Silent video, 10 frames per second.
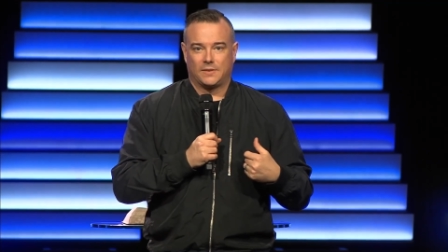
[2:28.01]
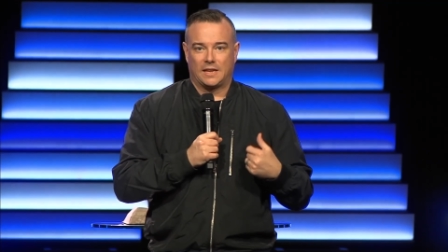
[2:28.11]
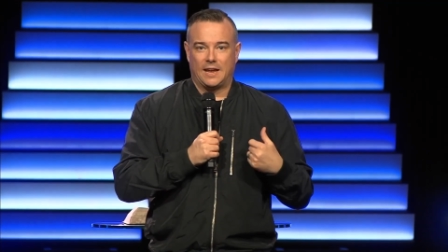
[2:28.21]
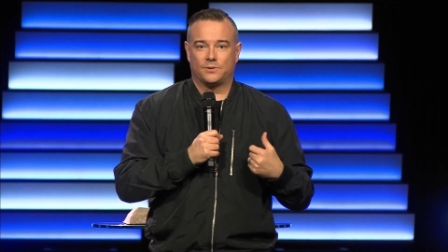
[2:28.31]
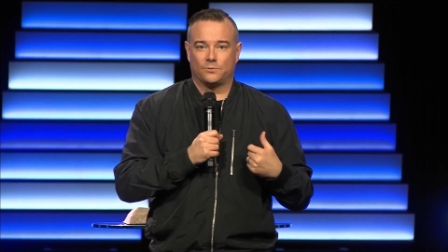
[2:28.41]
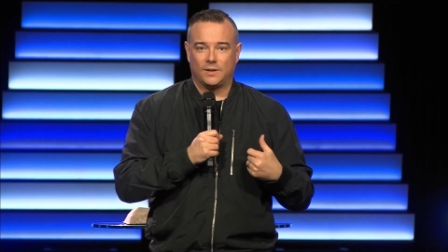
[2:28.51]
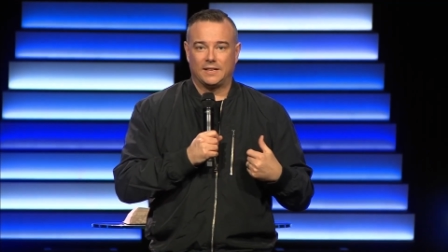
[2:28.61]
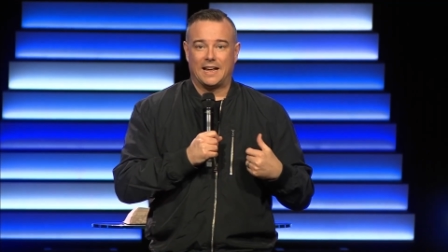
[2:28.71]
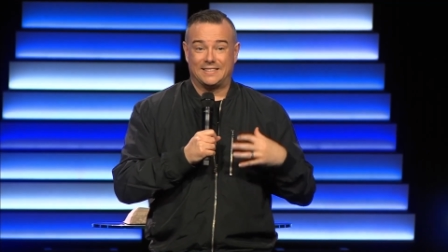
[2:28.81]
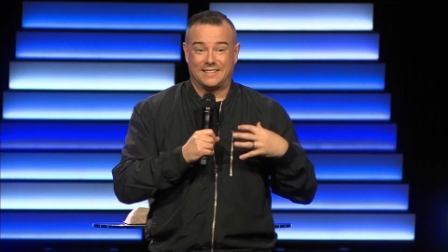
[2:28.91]
You have to
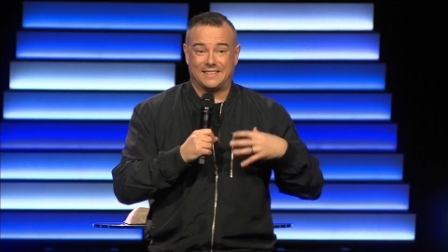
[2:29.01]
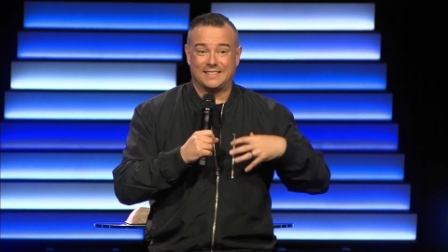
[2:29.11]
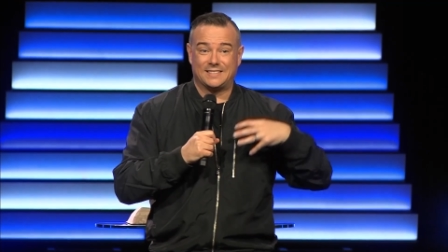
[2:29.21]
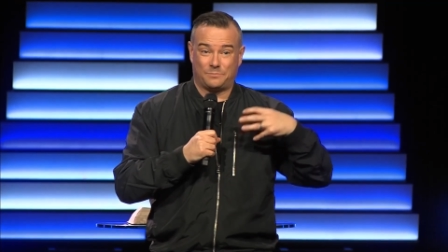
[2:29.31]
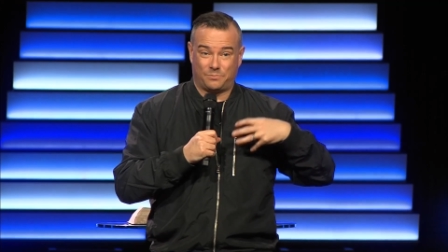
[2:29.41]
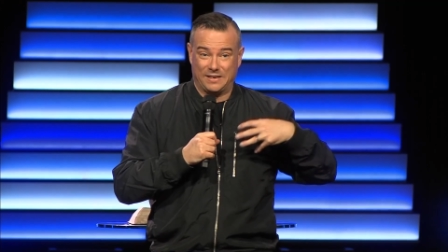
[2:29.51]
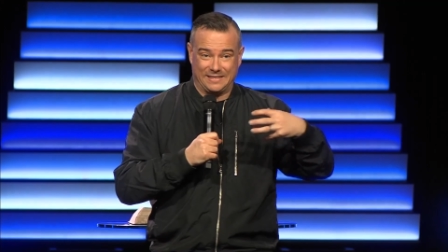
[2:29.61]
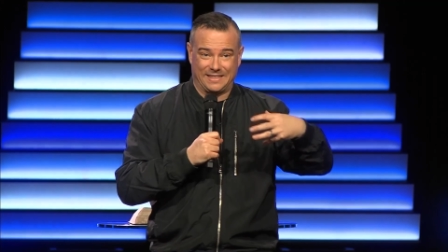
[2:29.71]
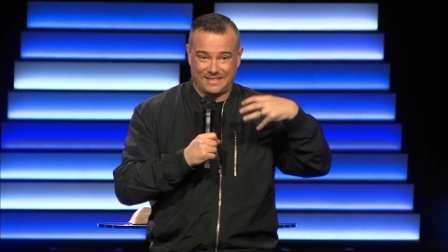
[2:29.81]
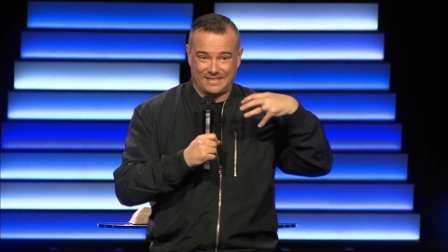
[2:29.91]
realize that this is a present,
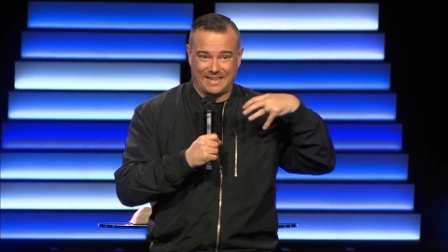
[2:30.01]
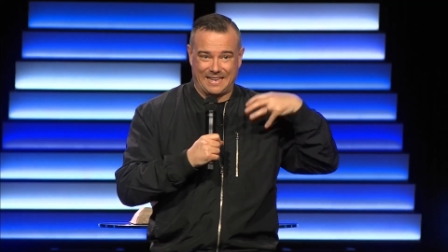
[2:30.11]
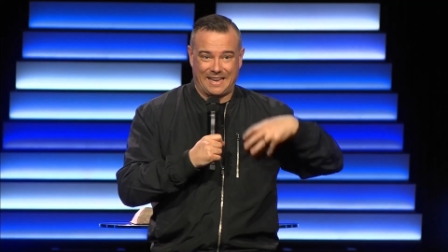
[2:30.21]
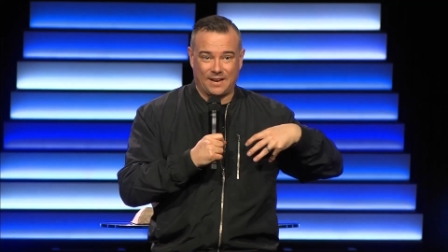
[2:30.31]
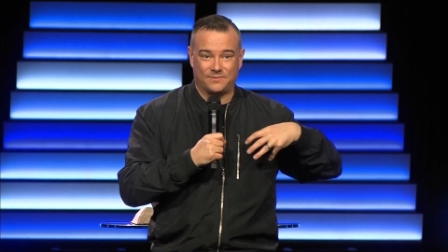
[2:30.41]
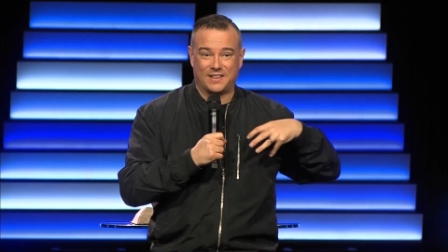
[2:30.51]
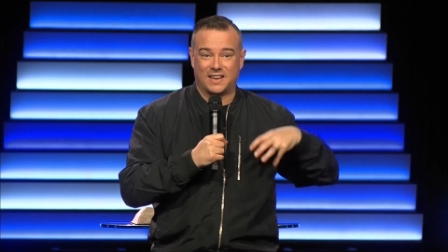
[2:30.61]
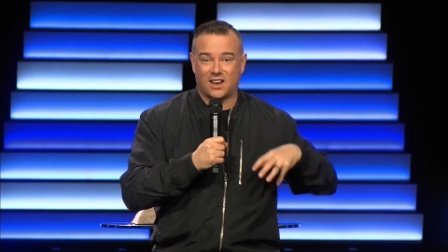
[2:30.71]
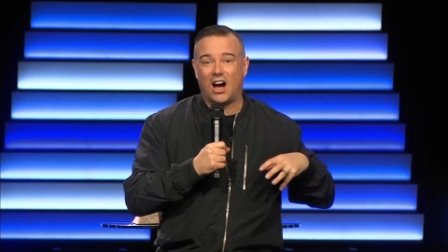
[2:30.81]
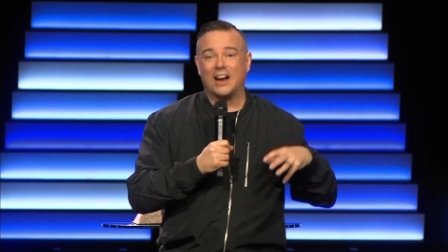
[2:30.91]
this is a gift
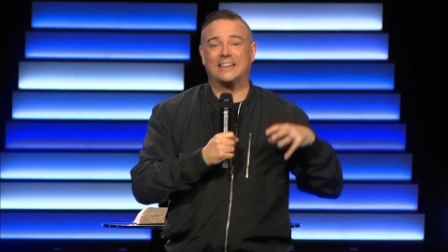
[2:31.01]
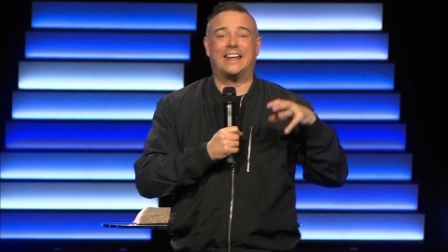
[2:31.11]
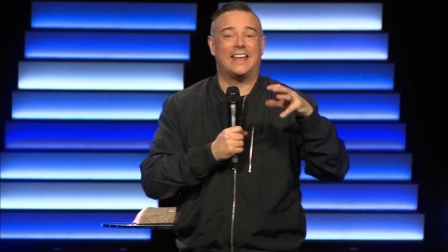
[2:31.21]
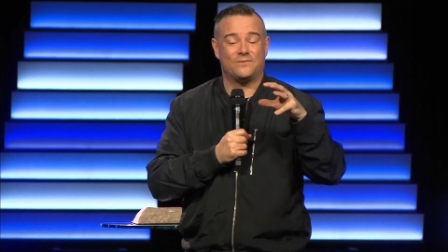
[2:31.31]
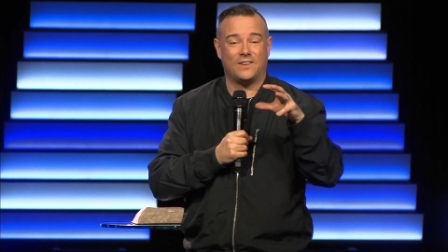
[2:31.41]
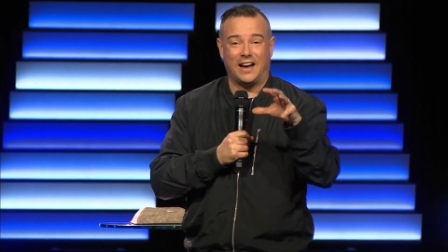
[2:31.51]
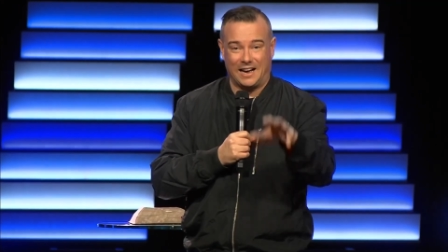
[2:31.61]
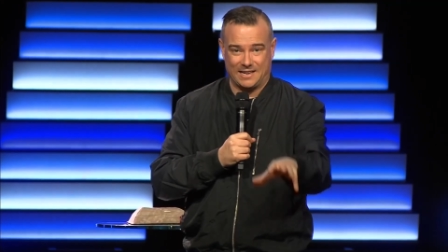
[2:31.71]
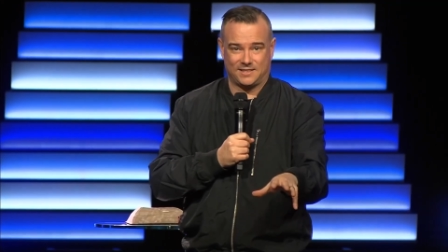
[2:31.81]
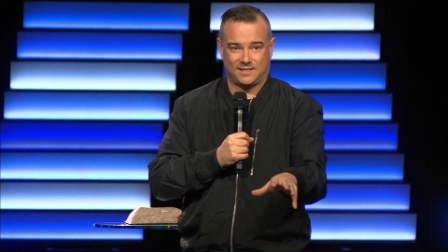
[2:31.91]
that God gave
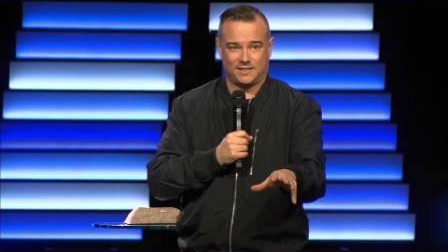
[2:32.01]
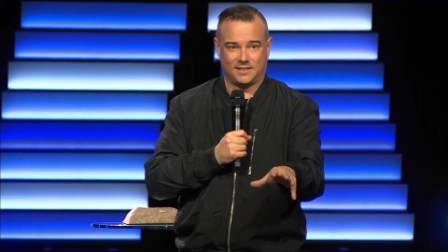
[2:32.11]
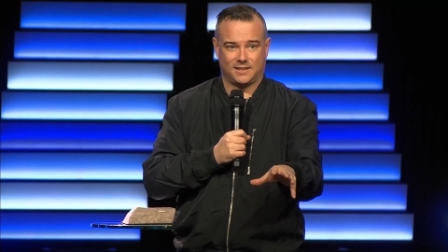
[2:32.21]
us.